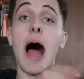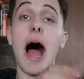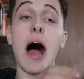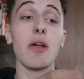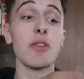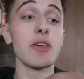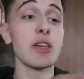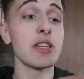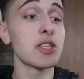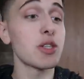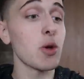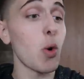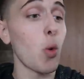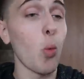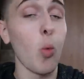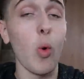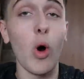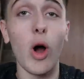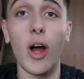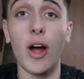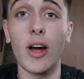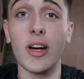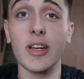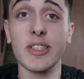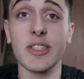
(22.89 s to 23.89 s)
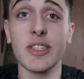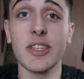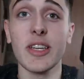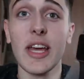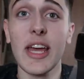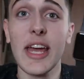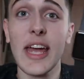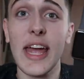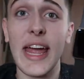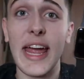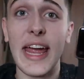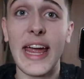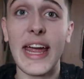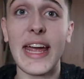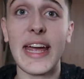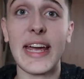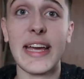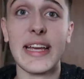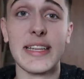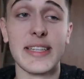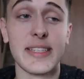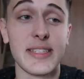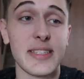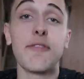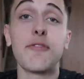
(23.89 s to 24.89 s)
how this works
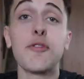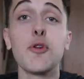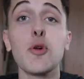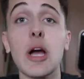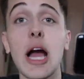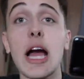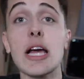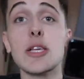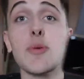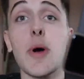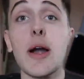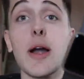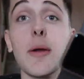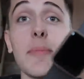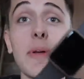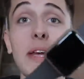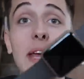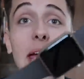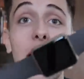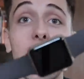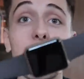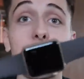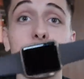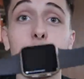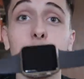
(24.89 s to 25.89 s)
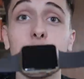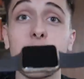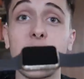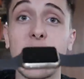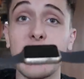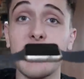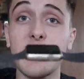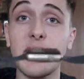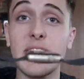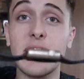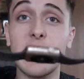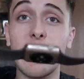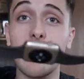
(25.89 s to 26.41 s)
is, if you guys want to be entered in the